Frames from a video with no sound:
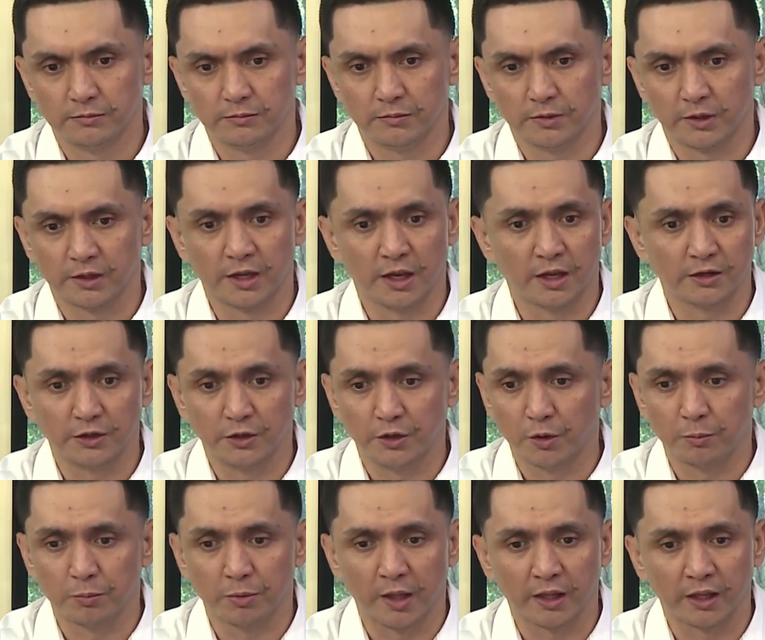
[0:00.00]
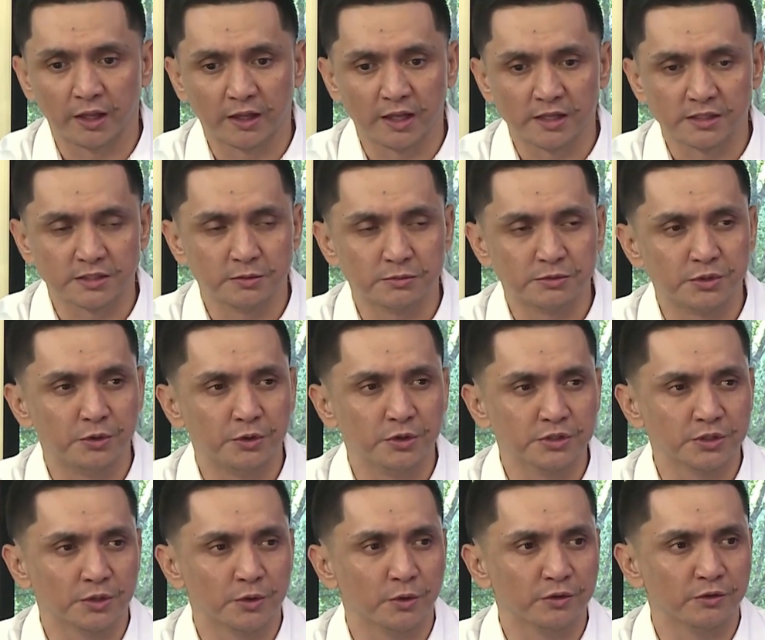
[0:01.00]
again, playing against him 2
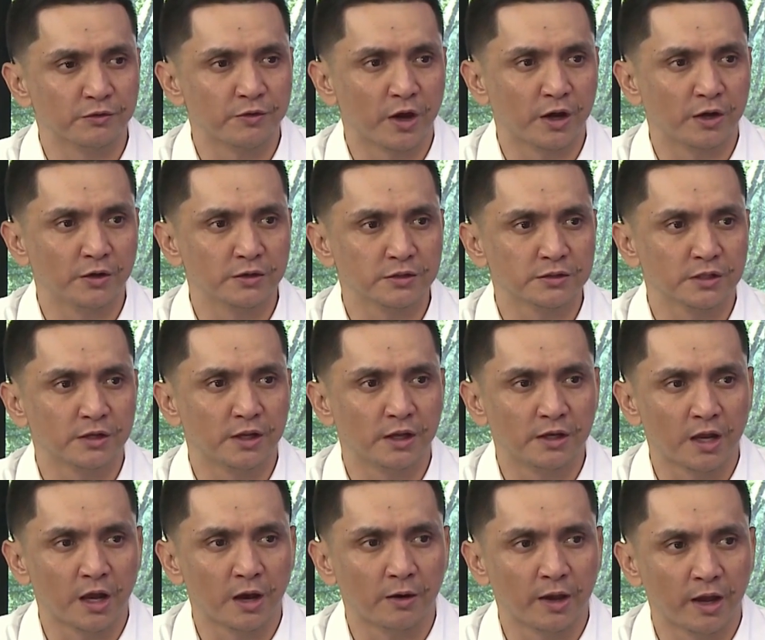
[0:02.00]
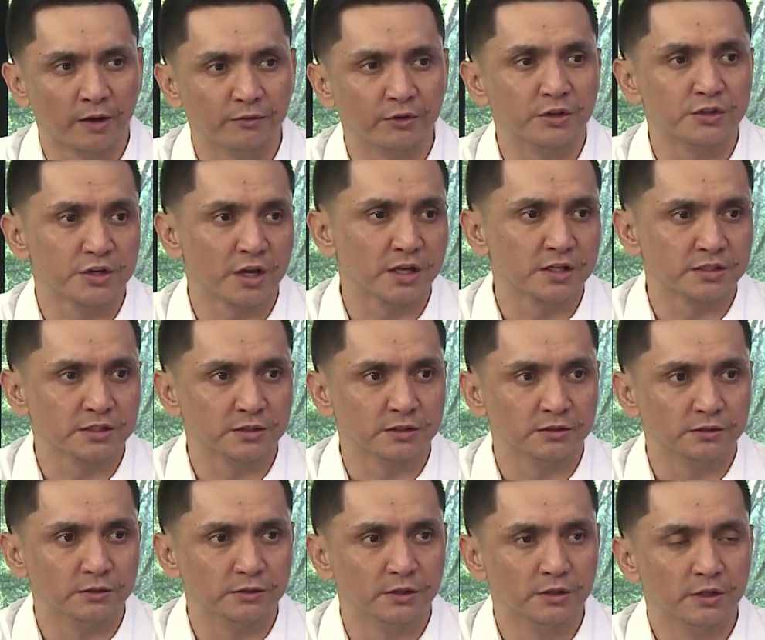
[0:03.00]
years ago in the finals, and now having a chance
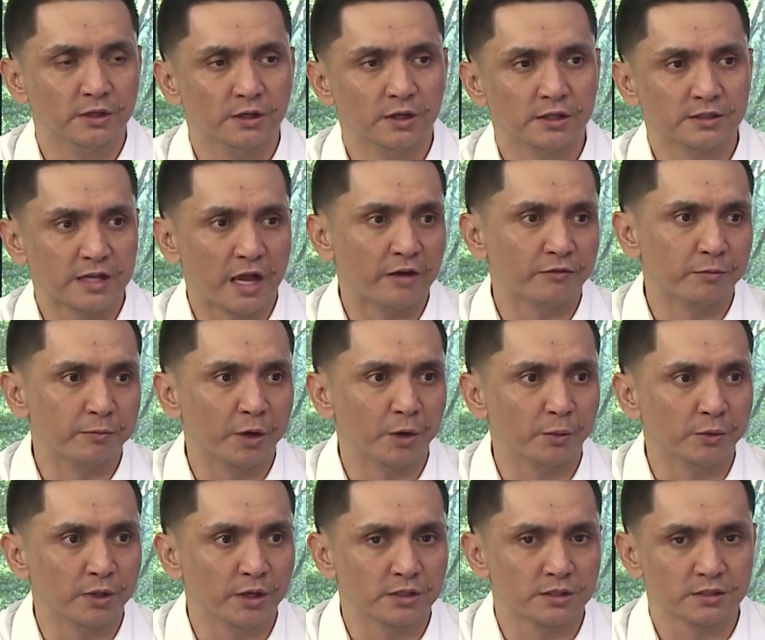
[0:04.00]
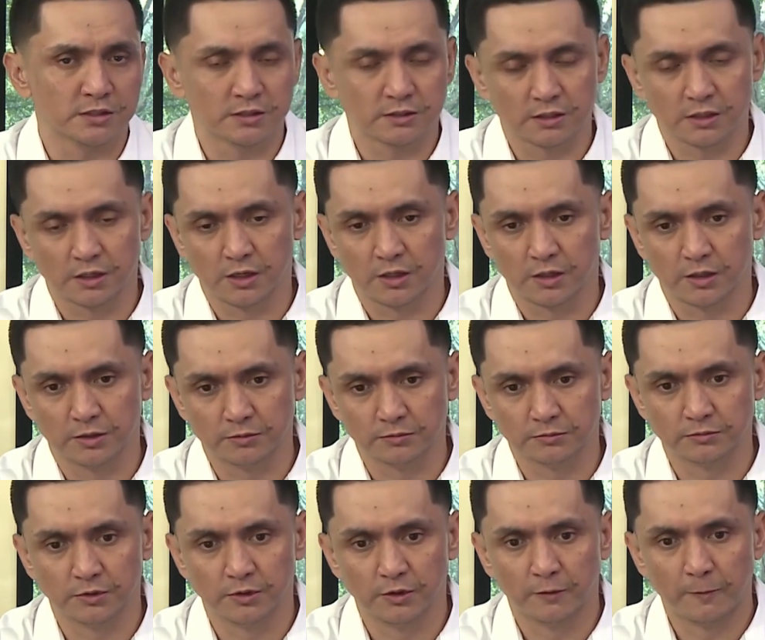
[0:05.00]
to have him here with us.
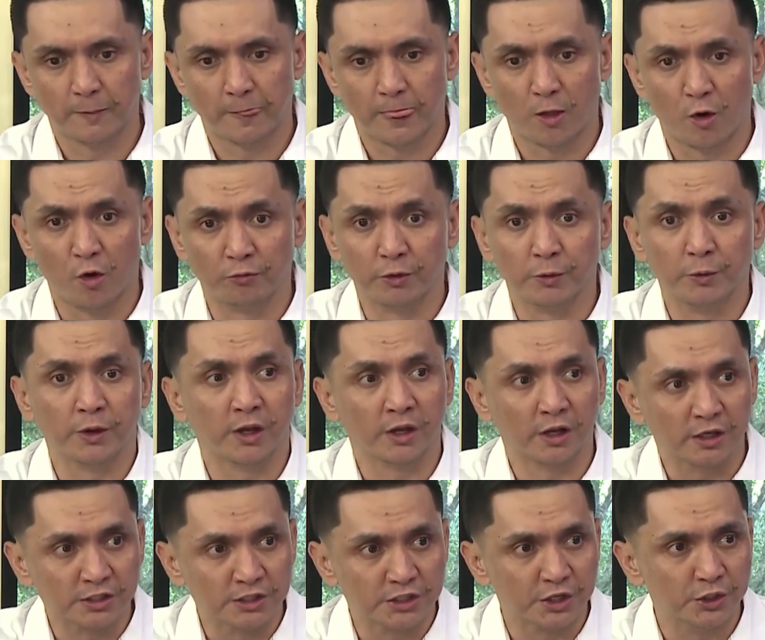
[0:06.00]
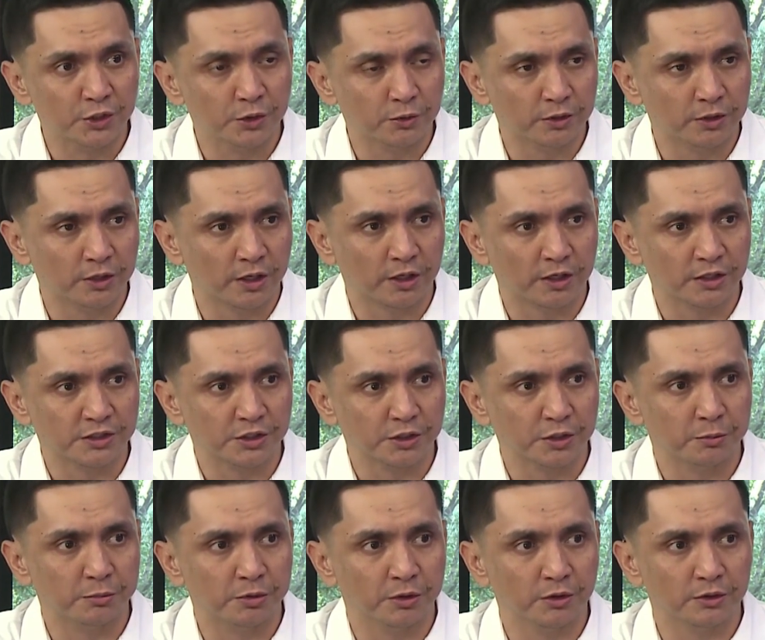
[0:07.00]
Hopefully we can continue and
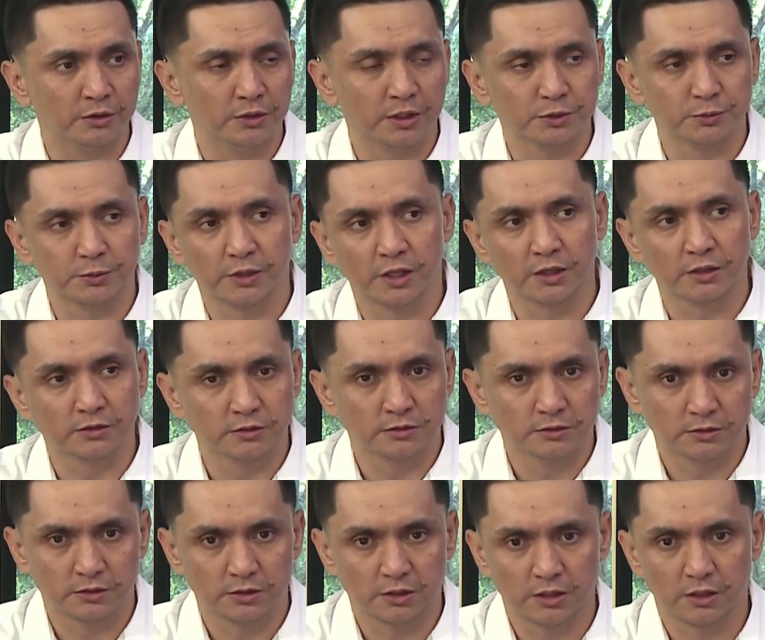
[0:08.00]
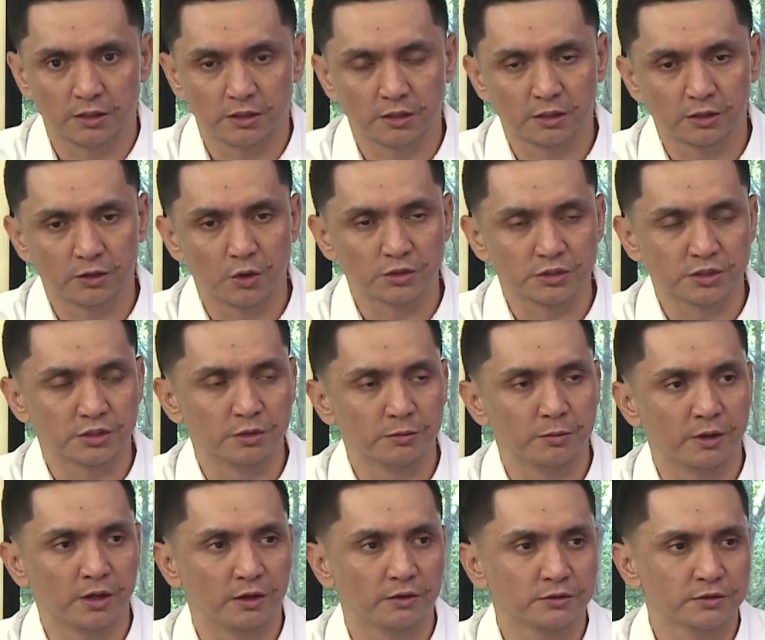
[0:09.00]
continue to build as we get closer to the playoffs.